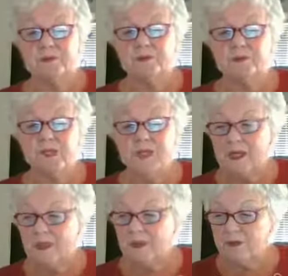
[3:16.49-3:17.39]
three
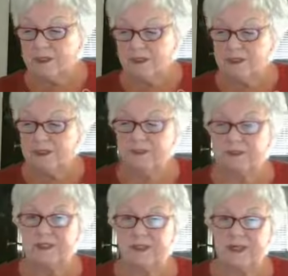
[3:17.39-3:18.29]

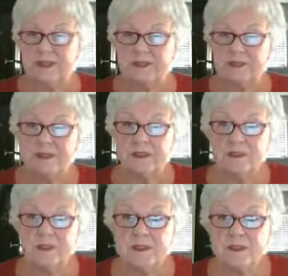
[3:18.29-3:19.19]
areas that
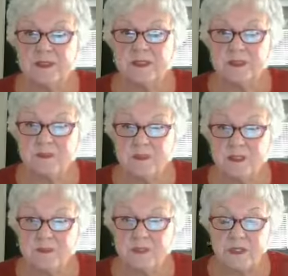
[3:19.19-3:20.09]

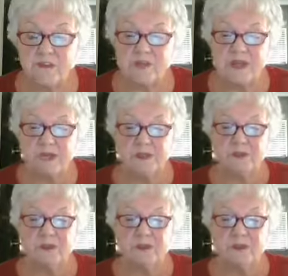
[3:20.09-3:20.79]
symptoms affect.